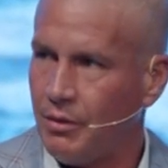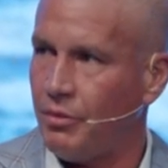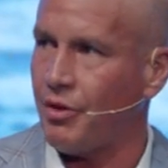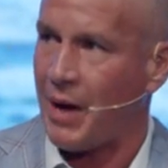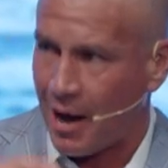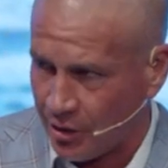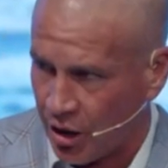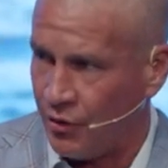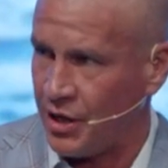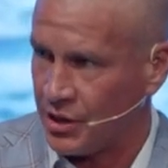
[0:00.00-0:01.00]
The
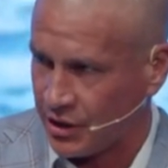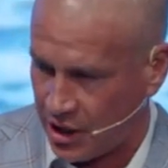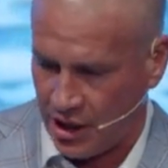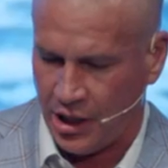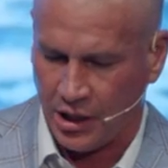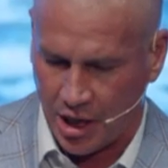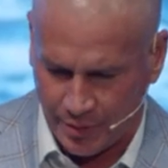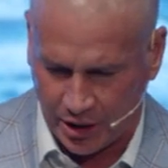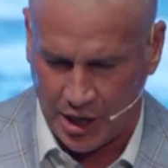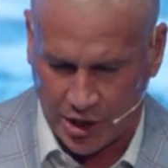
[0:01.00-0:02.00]
Babylonian king,
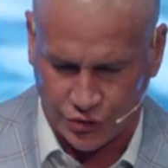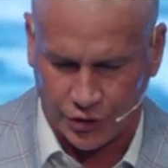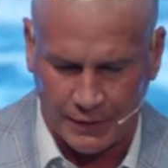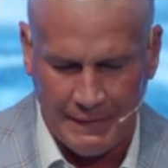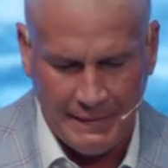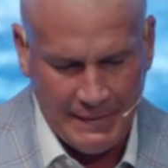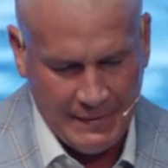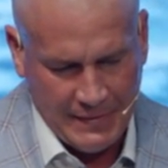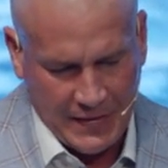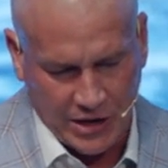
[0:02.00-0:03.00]
Nebuchadnezzar,
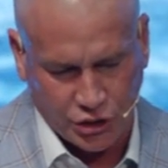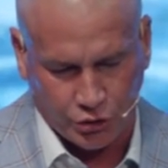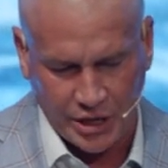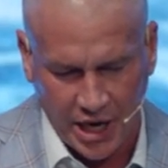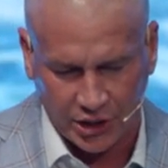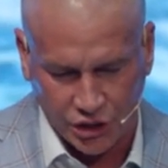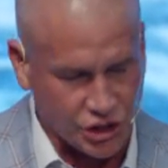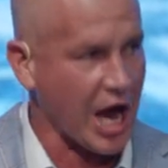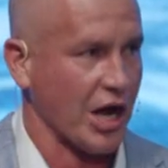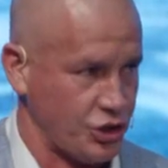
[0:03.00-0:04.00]
has created a
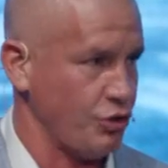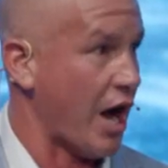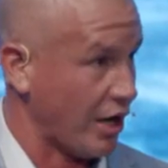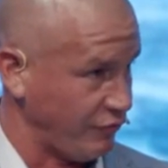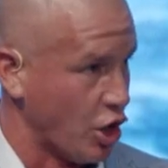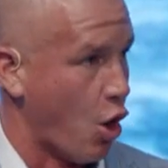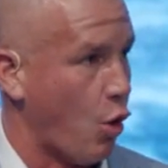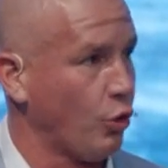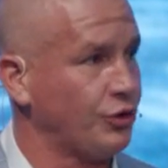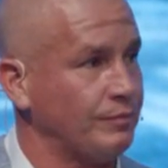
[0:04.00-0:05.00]
statue out of
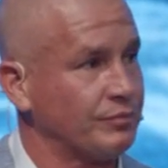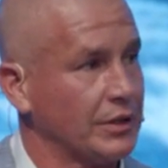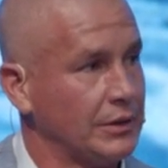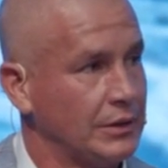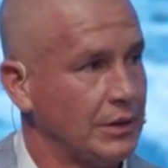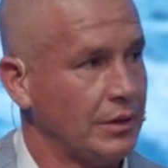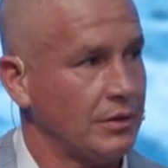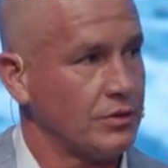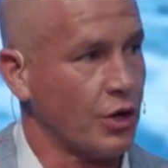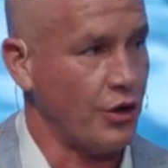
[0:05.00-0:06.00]
gold
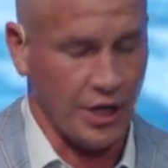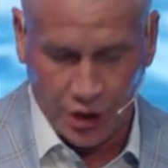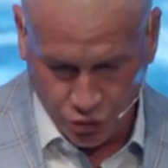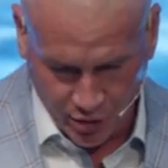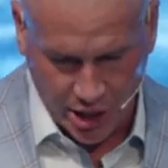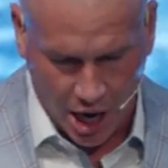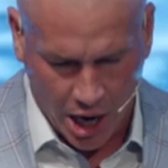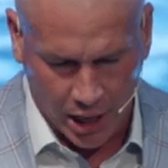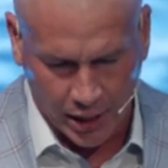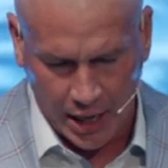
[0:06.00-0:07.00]
turned it into a
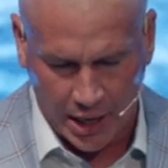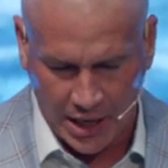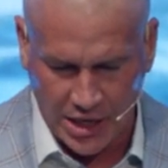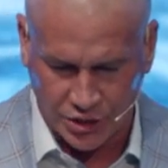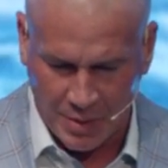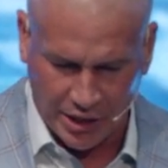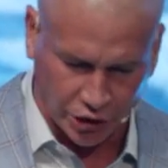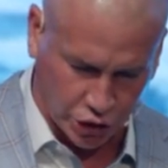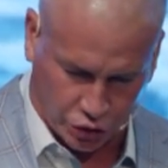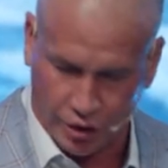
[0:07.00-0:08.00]
god, and he has made a
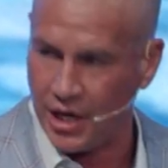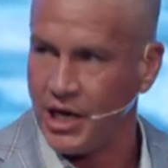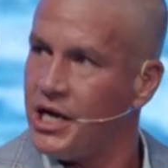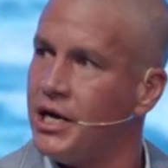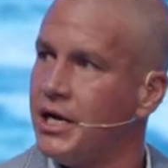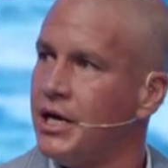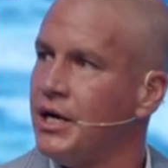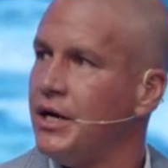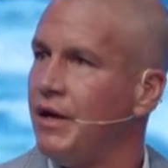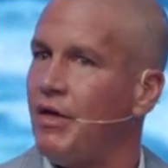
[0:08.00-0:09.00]
decree
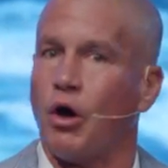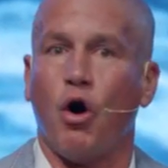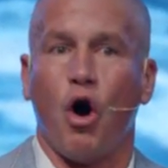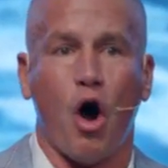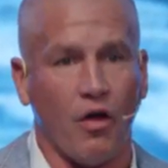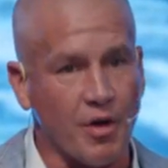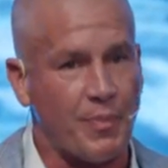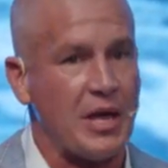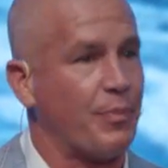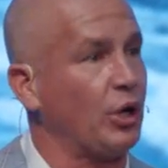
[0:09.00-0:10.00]
that all the
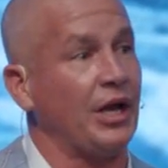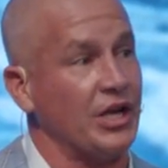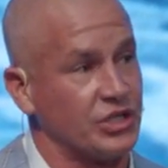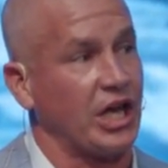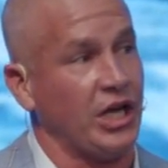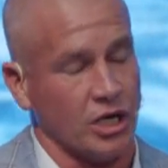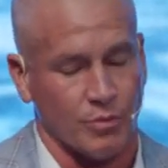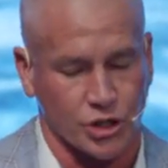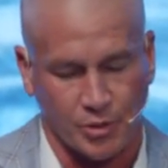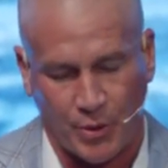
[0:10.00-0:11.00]
people in his kingdom
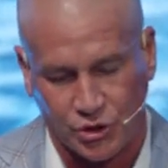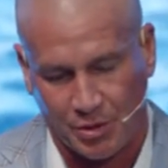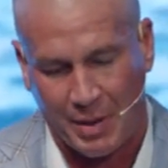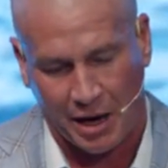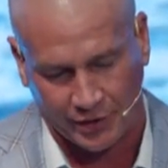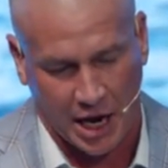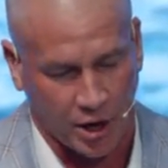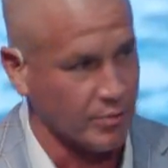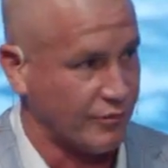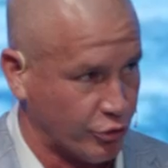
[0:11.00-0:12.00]
are supposed to bow
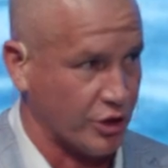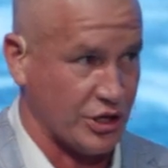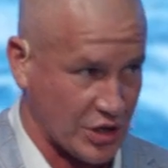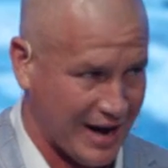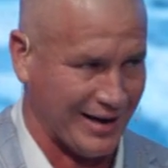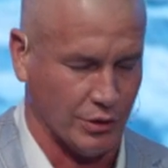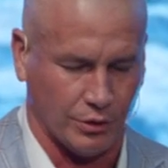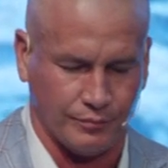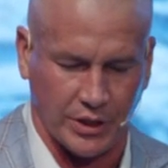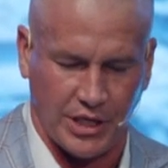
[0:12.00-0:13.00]
down before this idol
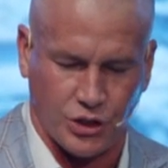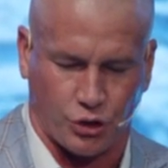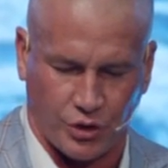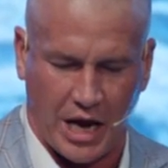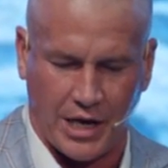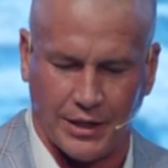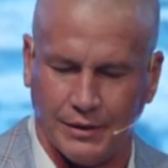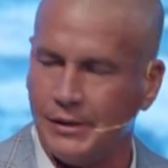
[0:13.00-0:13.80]
that he's created.